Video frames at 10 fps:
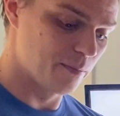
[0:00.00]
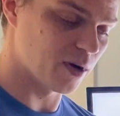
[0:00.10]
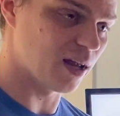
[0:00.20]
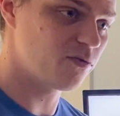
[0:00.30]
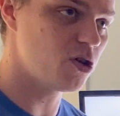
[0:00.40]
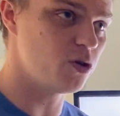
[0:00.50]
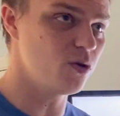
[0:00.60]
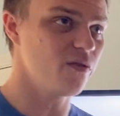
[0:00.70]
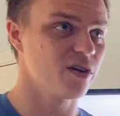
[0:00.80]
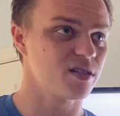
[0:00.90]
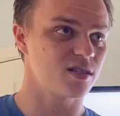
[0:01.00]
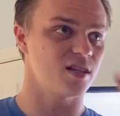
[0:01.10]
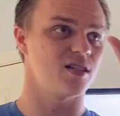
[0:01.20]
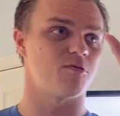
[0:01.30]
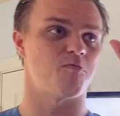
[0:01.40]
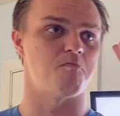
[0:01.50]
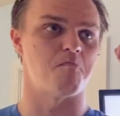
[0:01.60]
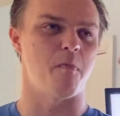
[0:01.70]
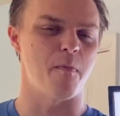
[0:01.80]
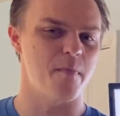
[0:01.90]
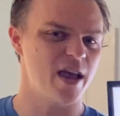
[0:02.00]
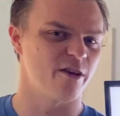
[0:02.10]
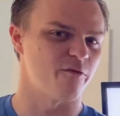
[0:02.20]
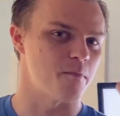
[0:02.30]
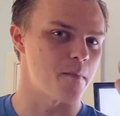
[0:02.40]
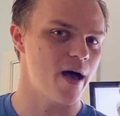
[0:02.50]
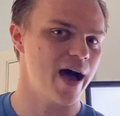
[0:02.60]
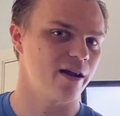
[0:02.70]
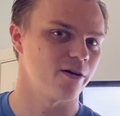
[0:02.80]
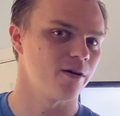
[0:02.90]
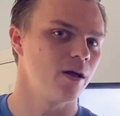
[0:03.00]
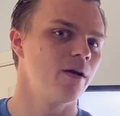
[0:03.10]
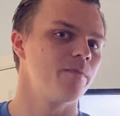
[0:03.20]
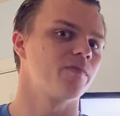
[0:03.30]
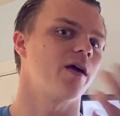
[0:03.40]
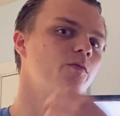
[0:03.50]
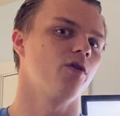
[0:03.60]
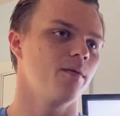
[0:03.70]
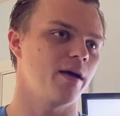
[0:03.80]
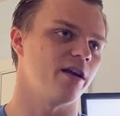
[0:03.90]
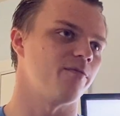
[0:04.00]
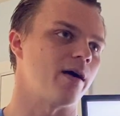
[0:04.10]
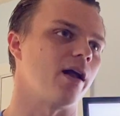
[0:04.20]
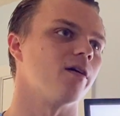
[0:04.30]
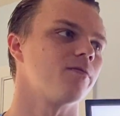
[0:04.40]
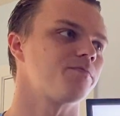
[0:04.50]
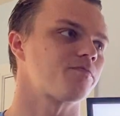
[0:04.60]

But if the universe is made of matter, and we're made of matter,